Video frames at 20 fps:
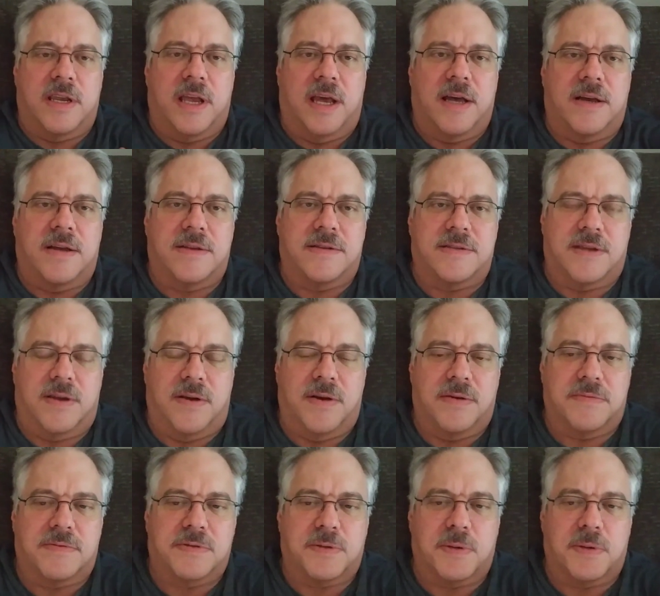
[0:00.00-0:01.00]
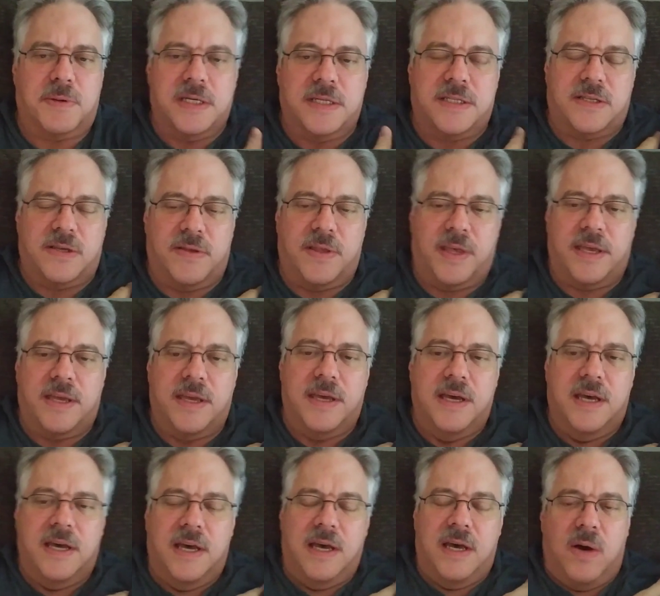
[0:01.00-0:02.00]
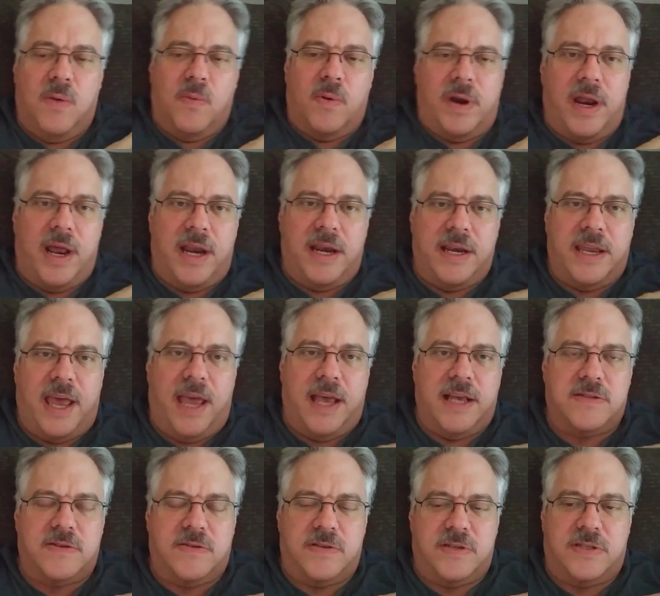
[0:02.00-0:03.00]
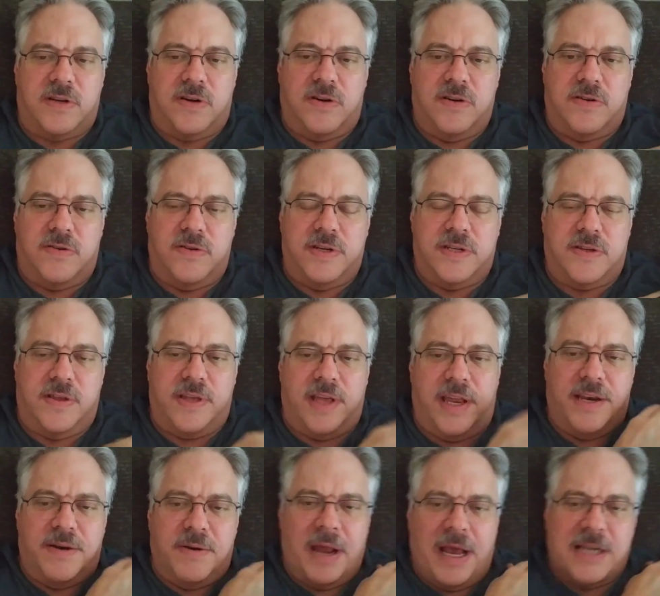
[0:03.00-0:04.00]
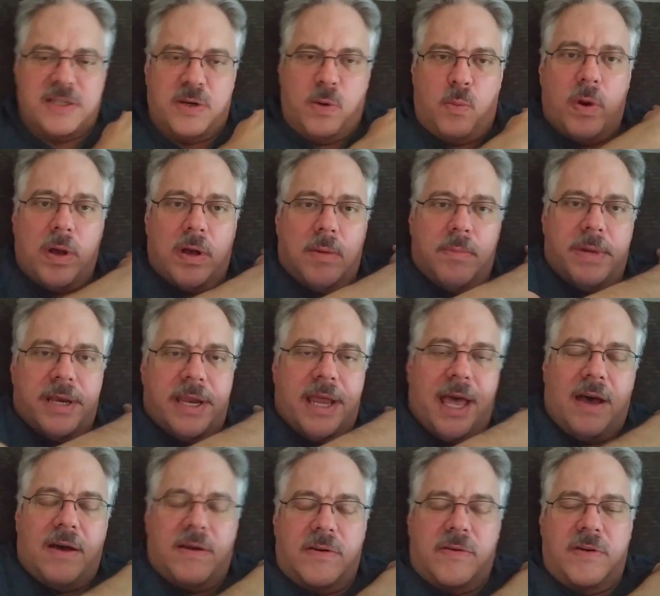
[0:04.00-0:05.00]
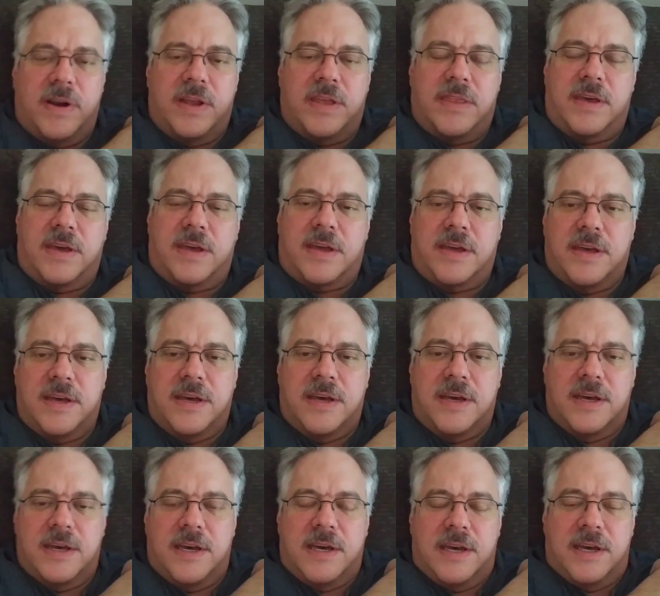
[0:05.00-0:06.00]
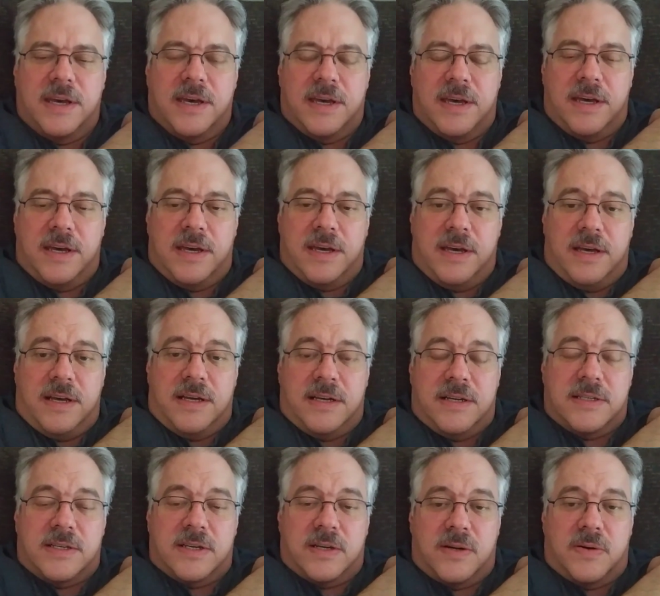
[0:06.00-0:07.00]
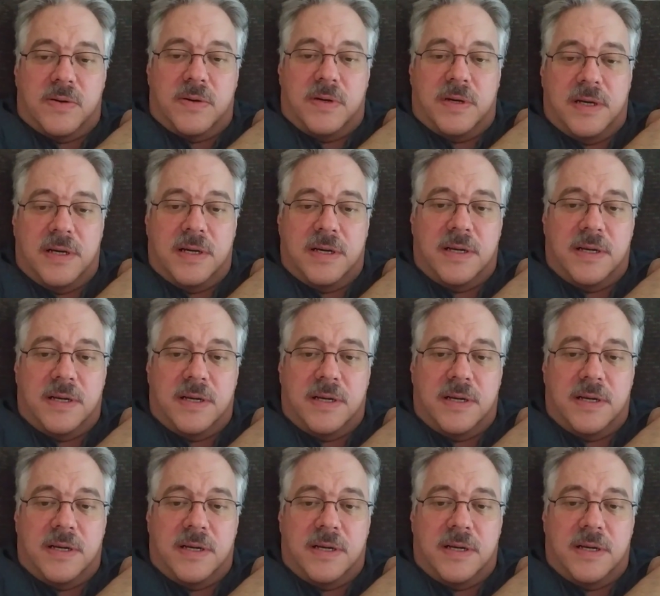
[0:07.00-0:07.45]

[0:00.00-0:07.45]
Yeah, it was. So they went ahead and canceled the surgery. So they didn't actually wheel me down or anything. So